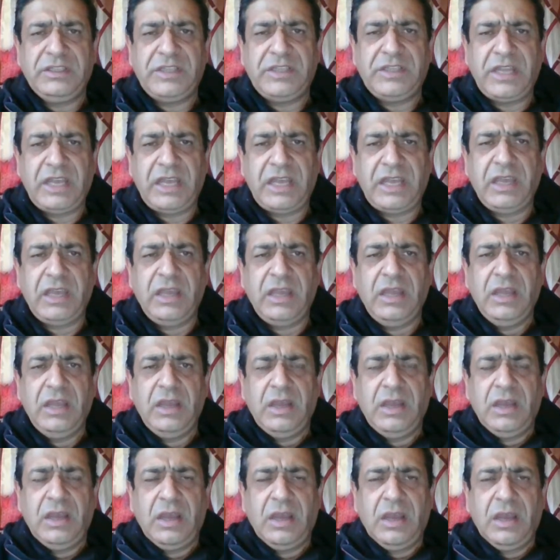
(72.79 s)
day,
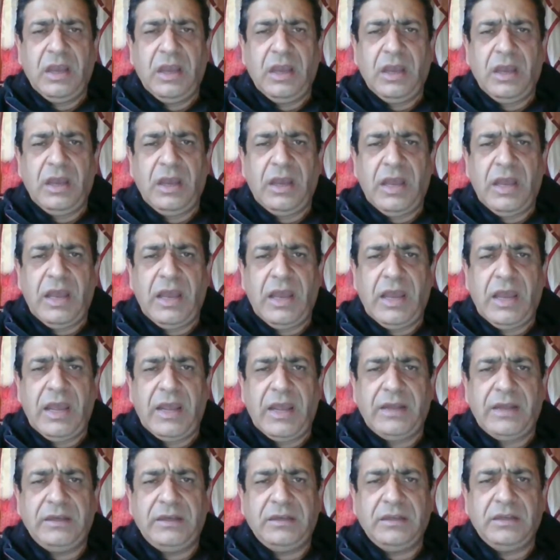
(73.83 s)
uh,
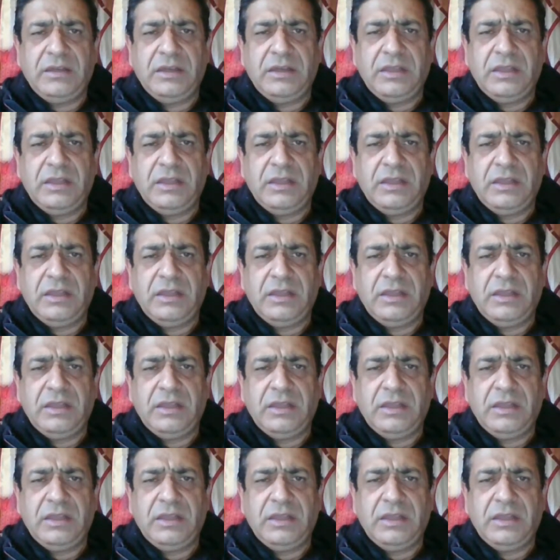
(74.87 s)
and